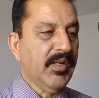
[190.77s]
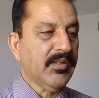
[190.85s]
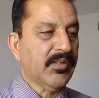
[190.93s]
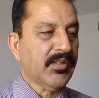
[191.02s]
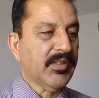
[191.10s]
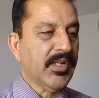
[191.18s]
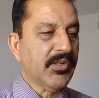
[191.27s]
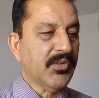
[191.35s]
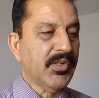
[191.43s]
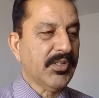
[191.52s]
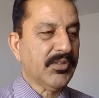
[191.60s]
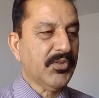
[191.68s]

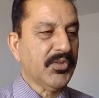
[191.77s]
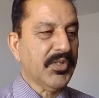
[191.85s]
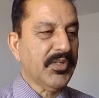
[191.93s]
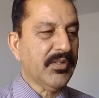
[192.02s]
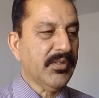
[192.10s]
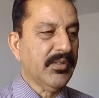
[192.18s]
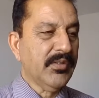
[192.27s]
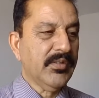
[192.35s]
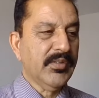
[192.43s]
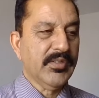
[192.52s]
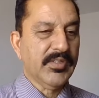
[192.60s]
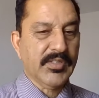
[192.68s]
intergranular corrosion,
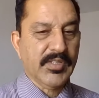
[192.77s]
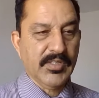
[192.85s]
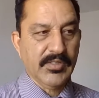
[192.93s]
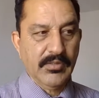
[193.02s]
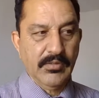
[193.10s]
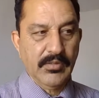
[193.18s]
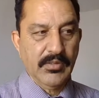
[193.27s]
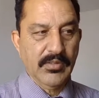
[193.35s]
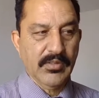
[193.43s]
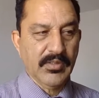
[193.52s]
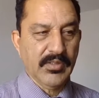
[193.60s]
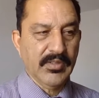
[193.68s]
stress
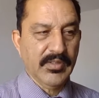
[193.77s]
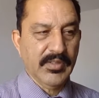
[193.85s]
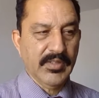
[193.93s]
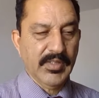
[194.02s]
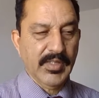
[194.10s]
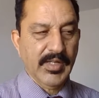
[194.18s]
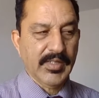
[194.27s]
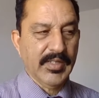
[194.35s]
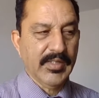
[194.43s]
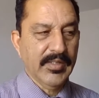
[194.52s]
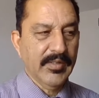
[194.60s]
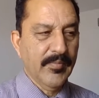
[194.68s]
corrosion,
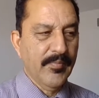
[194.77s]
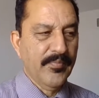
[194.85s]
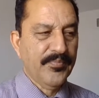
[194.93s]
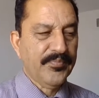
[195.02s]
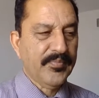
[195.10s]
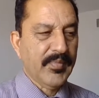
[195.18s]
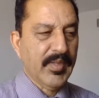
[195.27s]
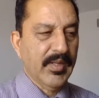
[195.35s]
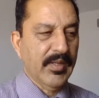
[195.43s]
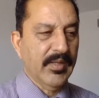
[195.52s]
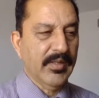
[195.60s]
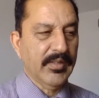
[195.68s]
cracking,
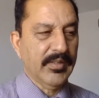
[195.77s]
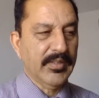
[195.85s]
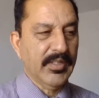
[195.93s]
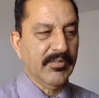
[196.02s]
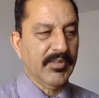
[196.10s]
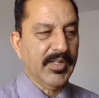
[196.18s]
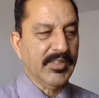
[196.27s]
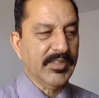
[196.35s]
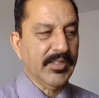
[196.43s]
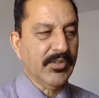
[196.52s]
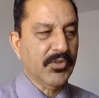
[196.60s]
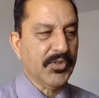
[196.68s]

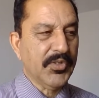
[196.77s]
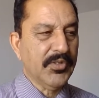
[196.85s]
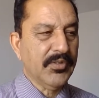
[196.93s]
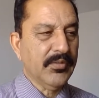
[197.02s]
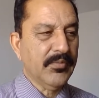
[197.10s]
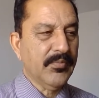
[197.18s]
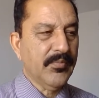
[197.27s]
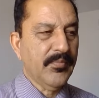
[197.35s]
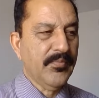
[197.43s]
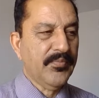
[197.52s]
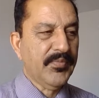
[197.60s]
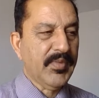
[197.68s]
galvanizing corrosion,
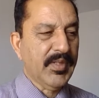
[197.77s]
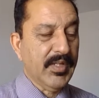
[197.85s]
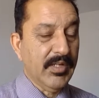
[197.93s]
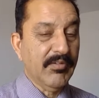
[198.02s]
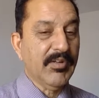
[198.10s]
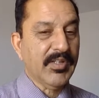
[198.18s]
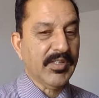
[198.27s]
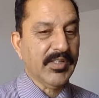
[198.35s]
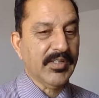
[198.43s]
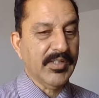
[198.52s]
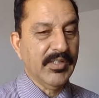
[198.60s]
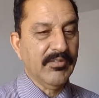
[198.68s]

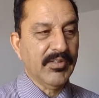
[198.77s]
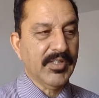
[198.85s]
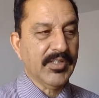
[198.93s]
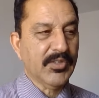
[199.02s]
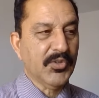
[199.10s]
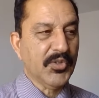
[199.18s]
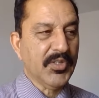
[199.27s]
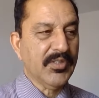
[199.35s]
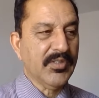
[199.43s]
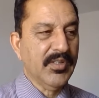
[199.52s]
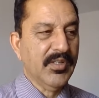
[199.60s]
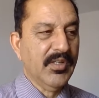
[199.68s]
galvanic
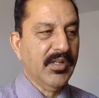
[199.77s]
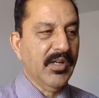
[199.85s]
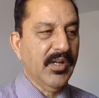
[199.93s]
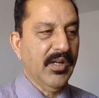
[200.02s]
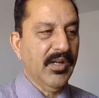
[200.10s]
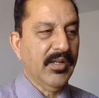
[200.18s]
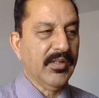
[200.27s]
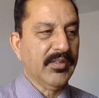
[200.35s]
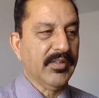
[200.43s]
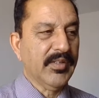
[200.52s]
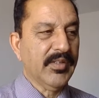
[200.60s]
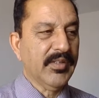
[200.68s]
corrosion,
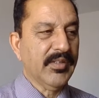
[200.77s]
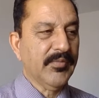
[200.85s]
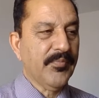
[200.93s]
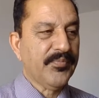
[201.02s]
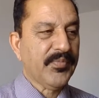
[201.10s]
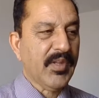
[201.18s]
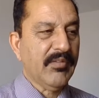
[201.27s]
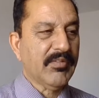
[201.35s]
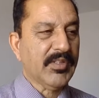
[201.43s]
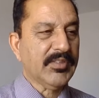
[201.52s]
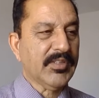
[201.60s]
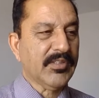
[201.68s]
and
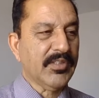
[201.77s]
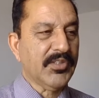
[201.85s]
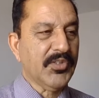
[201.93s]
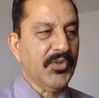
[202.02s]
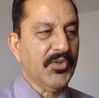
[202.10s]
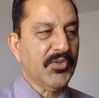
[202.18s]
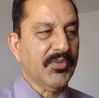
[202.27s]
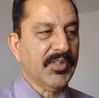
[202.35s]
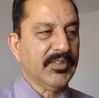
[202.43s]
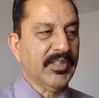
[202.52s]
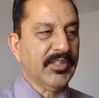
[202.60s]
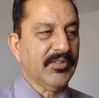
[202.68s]
what is the conclusion
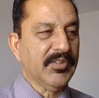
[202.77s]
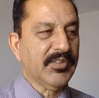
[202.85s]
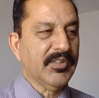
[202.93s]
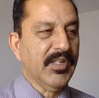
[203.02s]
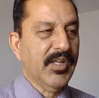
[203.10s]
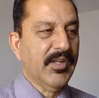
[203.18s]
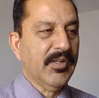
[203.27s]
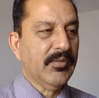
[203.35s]
for that one?